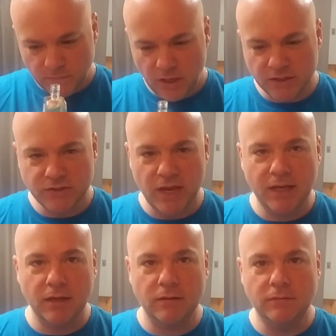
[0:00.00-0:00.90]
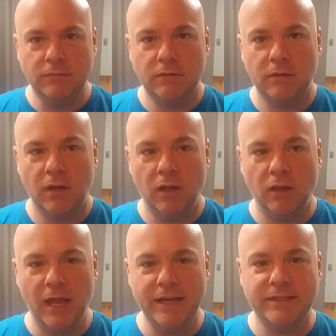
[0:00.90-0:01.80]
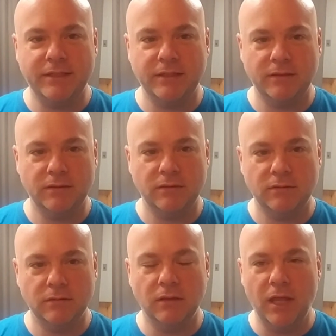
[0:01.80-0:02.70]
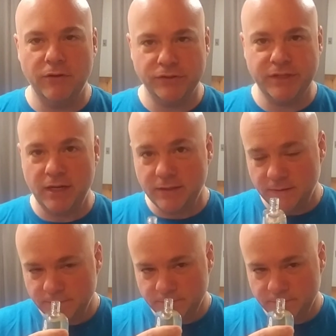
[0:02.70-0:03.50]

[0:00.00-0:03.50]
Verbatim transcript: it's like a light leather scent.